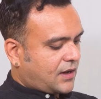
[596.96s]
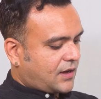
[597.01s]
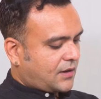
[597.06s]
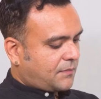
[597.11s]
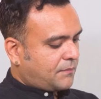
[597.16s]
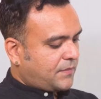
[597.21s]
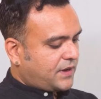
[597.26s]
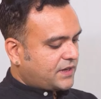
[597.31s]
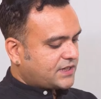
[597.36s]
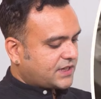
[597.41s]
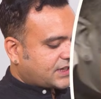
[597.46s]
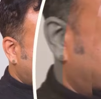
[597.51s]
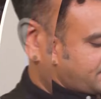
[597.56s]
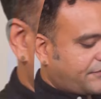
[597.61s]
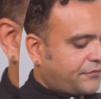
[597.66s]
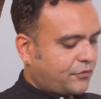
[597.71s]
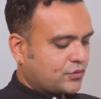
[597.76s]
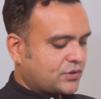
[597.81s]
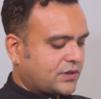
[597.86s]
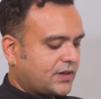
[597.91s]
A major
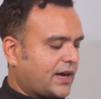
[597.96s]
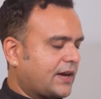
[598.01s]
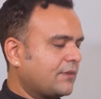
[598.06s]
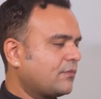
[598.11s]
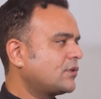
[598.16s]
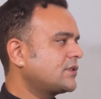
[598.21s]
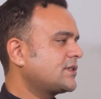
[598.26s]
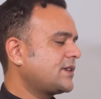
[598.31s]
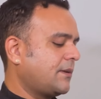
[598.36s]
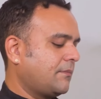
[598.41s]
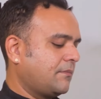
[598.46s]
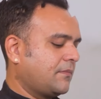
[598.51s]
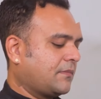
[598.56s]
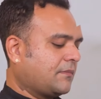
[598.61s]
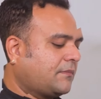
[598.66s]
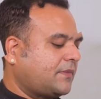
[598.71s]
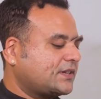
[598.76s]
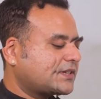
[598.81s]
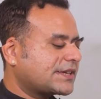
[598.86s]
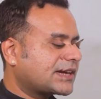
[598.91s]
confusion. I won't say a
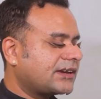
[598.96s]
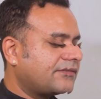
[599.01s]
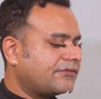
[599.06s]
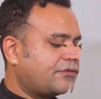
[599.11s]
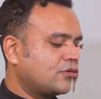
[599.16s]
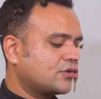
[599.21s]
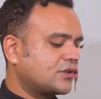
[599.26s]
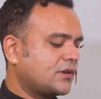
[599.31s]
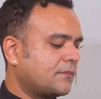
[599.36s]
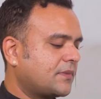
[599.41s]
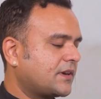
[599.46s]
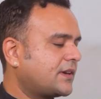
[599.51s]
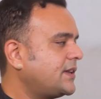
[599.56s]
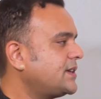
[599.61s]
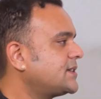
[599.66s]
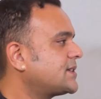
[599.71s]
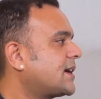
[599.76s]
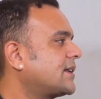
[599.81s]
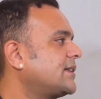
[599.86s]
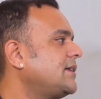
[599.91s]
major confusion, but
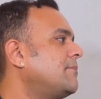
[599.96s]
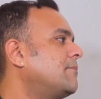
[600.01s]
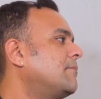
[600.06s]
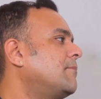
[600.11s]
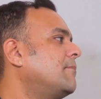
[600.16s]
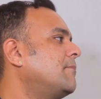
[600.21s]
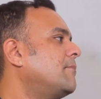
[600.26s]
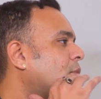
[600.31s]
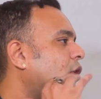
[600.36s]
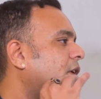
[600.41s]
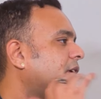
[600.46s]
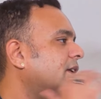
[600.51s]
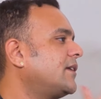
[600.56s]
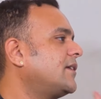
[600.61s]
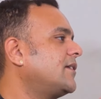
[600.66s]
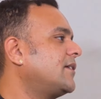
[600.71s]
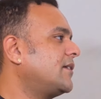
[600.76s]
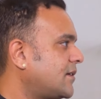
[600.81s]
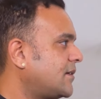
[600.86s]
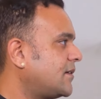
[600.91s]
these are the
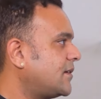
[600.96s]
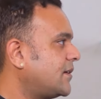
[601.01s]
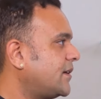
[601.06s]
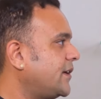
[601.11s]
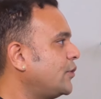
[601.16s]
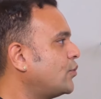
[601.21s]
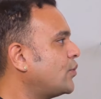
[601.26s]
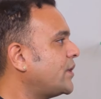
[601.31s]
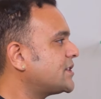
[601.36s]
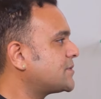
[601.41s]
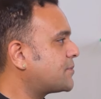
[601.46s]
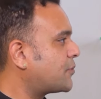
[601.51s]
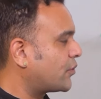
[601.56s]
modern new age